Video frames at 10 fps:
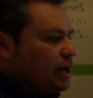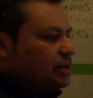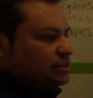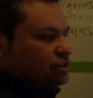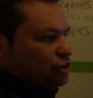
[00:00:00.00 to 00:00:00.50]

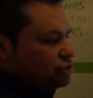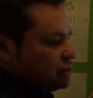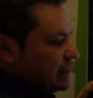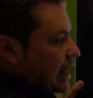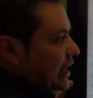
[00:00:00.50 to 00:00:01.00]
It's just
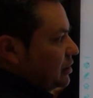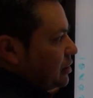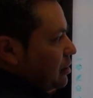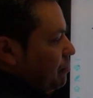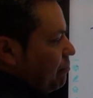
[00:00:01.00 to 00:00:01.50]
9
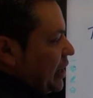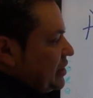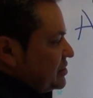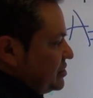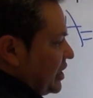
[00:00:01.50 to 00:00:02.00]

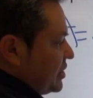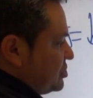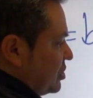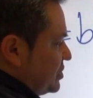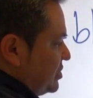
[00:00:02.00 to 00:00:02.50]
minus 6,
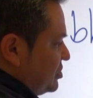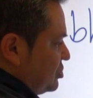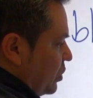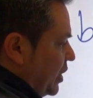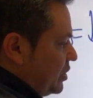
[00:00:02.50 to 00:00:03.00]
so this is
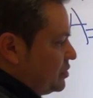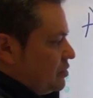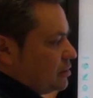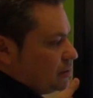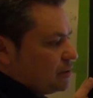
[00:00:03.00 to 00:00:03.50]
3.
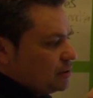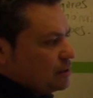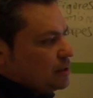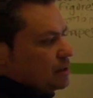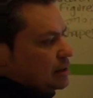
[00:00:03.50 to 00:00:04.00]

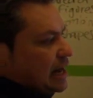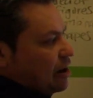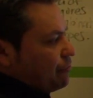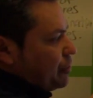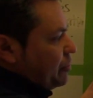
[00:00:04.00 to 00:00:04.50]

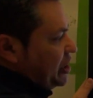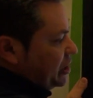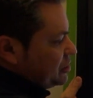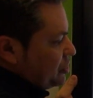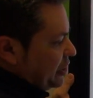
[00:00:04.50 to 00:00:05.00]
Now, from
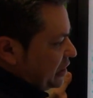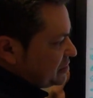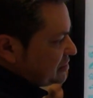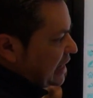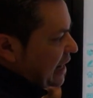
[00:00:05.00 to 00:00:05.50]
here to here
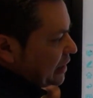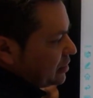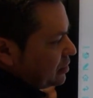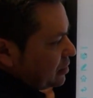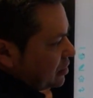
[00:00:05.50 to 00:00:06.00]
is
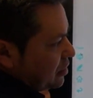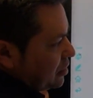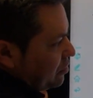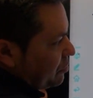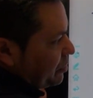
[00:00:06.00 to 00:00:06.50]
9.
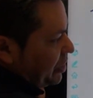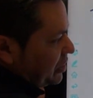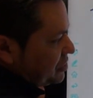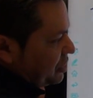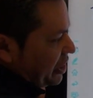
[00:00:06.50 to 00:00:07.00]
From
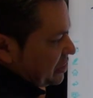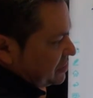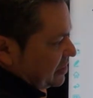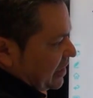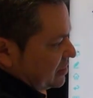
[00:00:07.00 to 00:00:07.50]
here to here
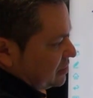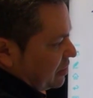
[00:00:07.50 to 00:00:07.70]
is 6.